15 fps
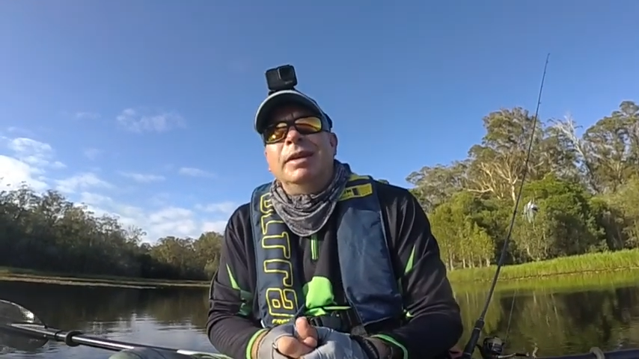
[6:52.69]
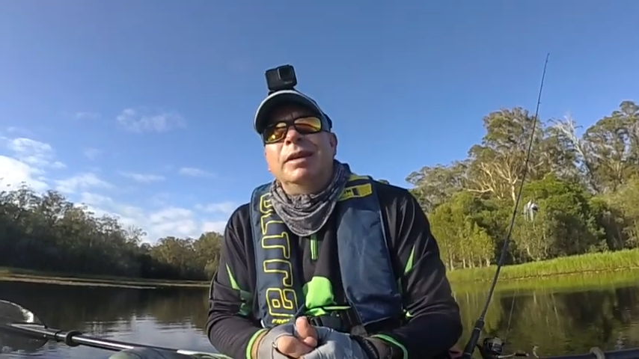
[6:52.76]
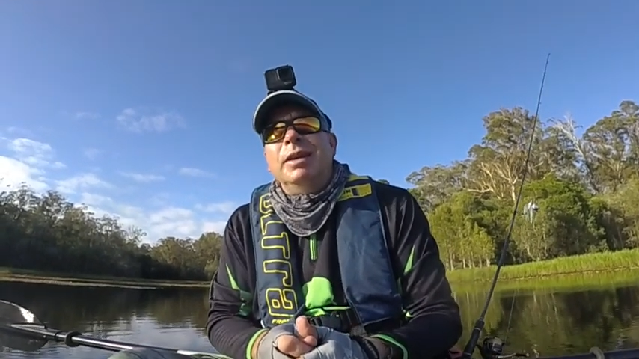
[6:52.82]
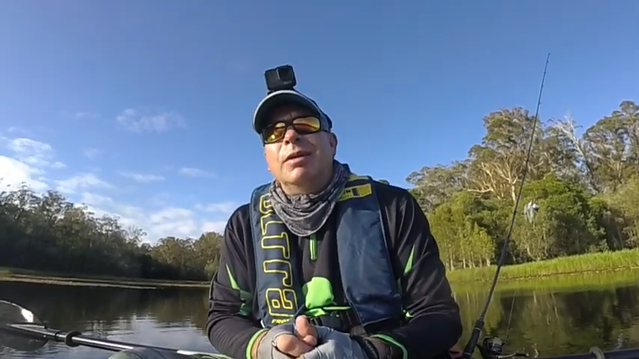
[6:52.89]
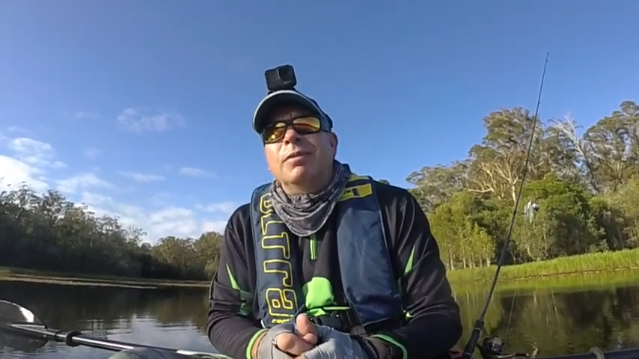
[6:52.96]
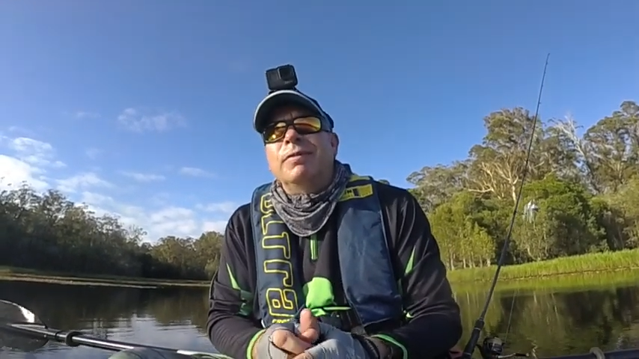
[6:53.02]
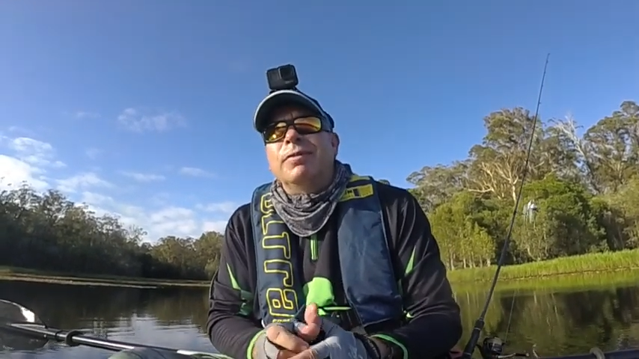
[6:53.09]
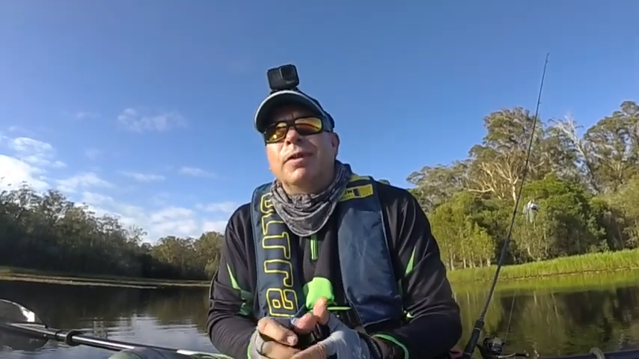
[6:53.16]
You
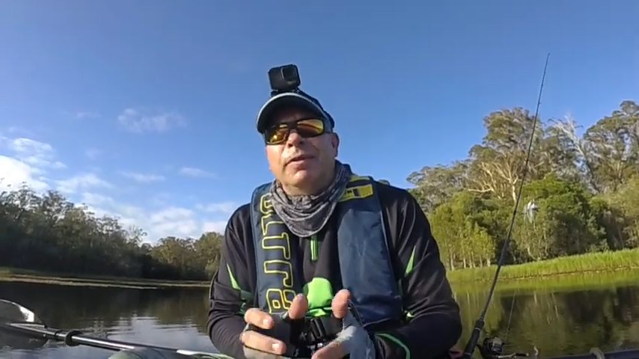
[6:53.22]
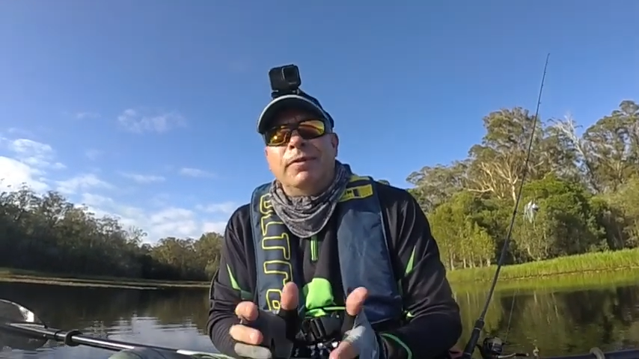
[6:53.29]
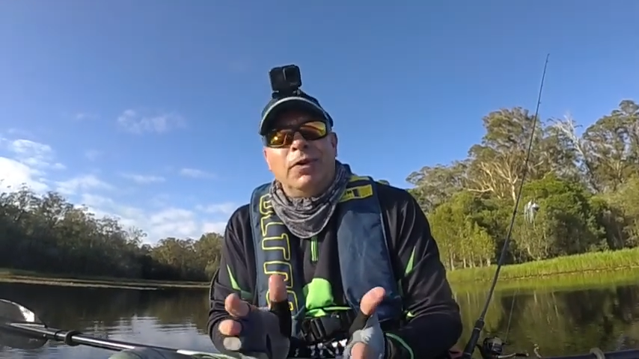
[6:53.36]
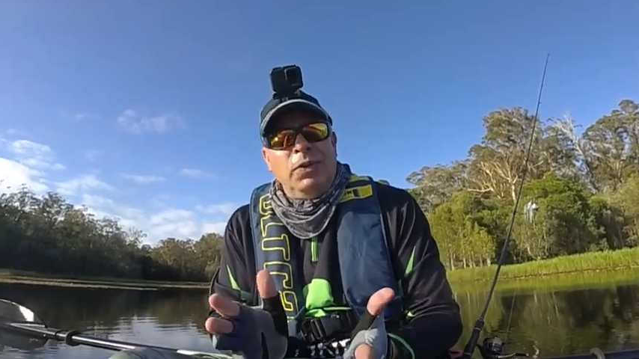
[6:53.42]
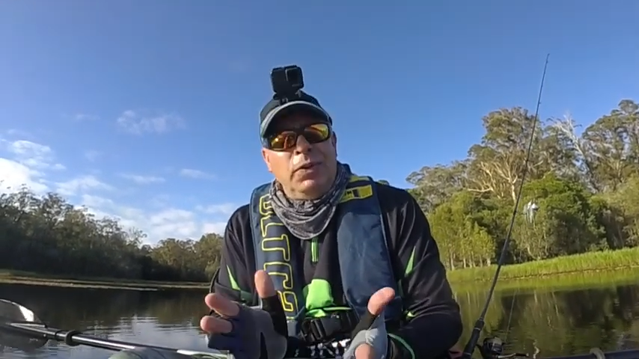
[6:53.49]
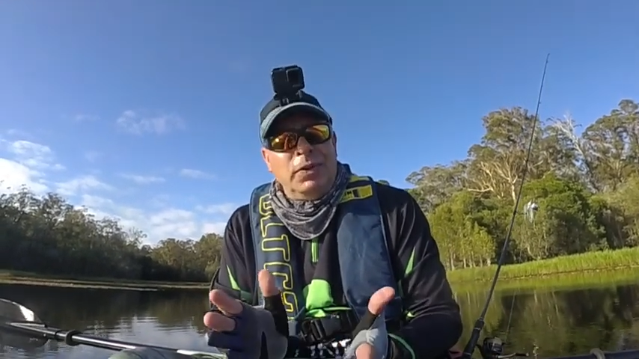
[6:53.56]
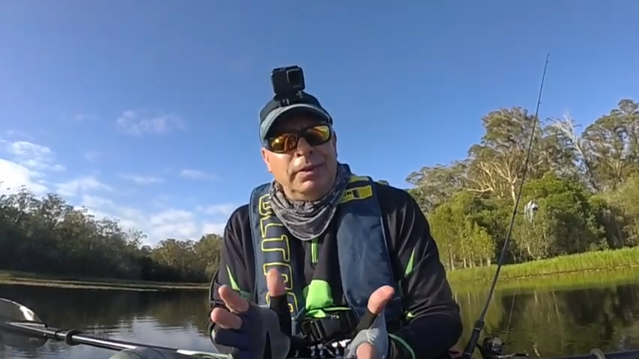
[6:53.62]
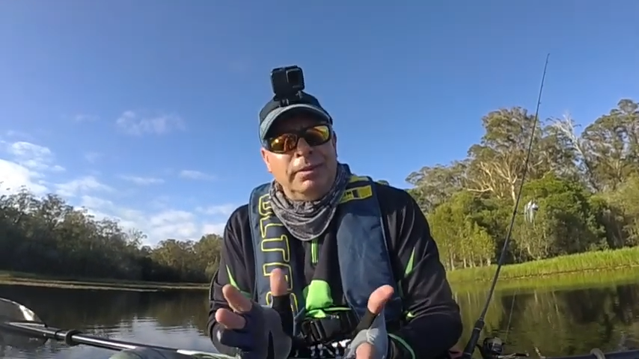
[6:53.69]
know, I've
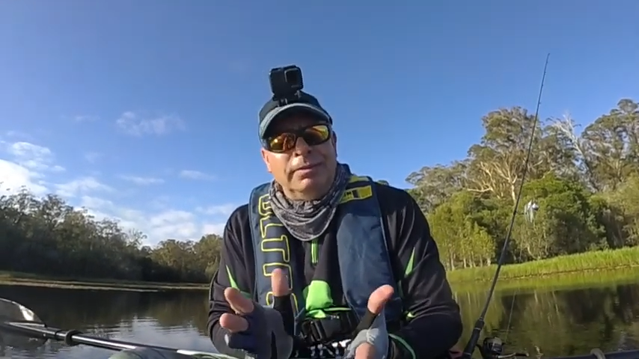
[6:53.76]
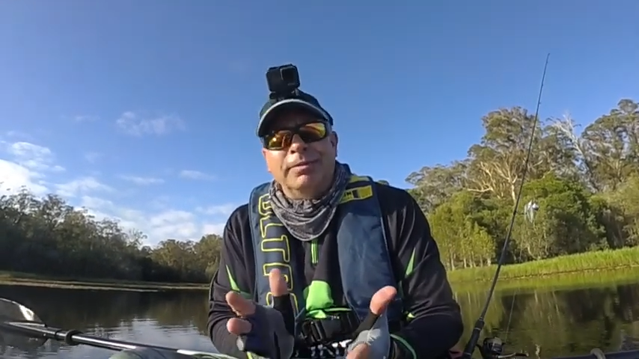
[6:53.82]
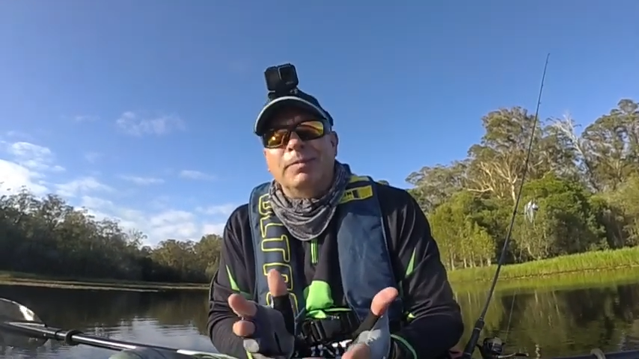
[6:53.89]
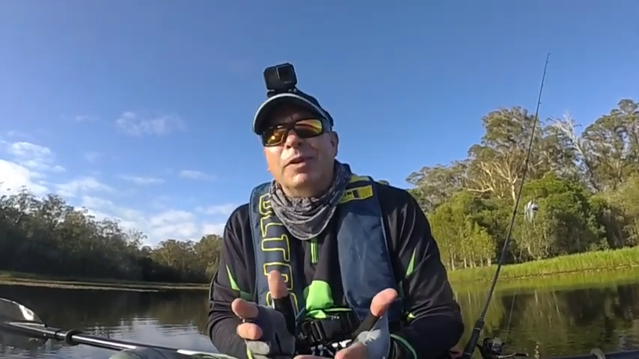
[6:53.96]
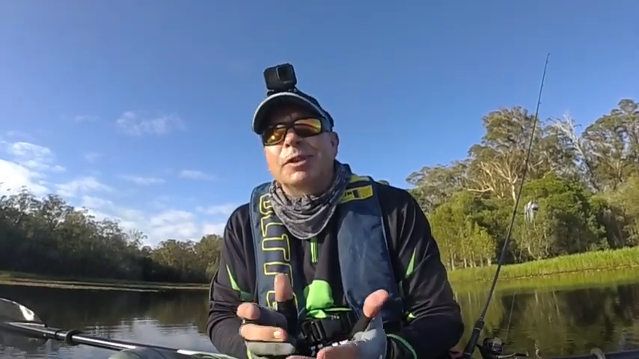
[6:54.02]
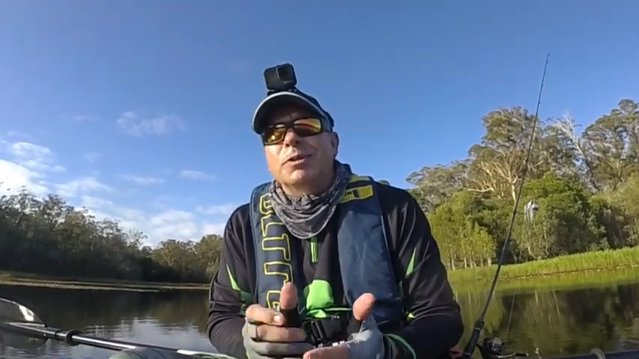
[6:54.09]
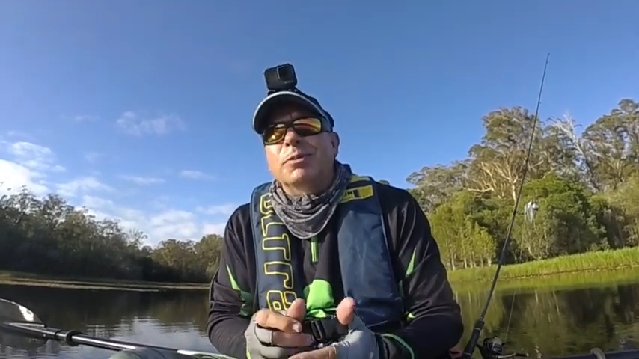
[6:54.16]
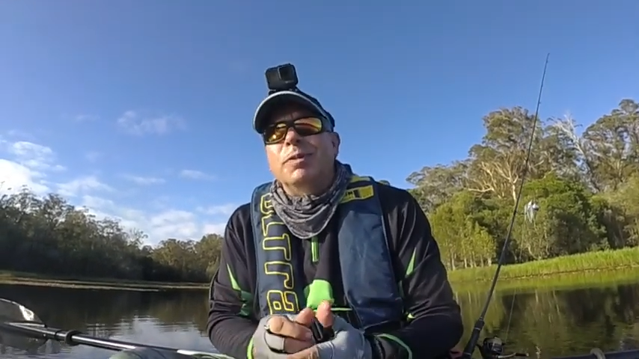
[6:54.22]
gone
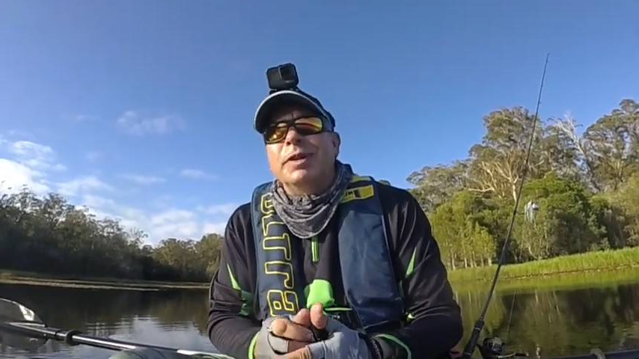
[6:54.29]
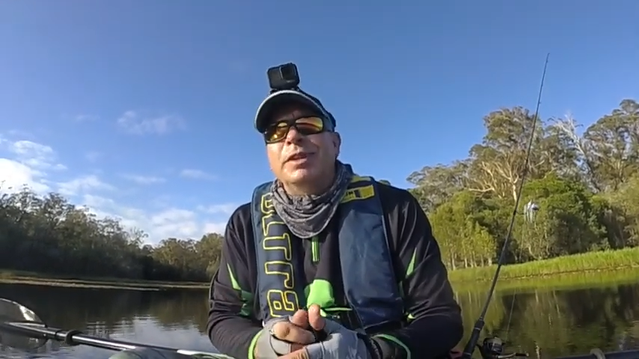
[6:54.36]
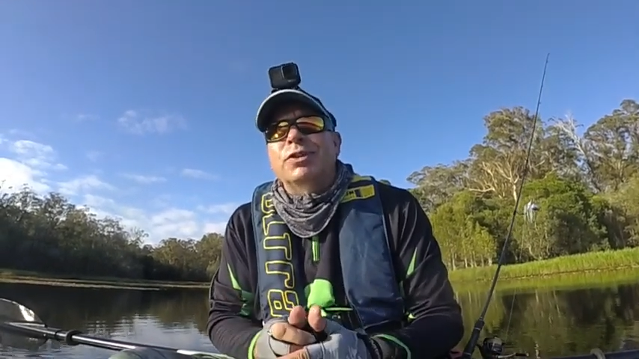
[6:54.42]
most probably